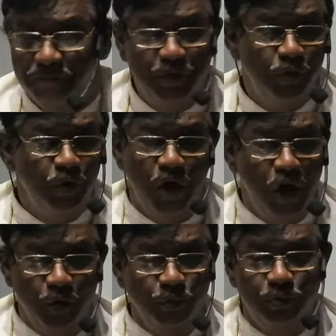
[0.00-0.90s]
We don't know
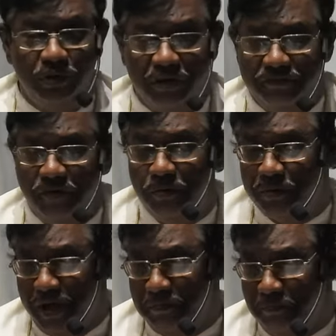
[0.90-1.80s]
how to reform
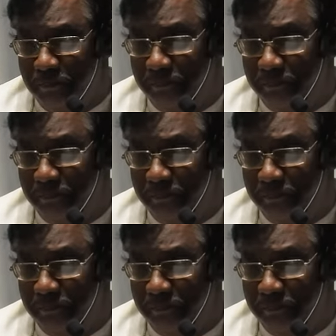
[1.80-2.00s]
him.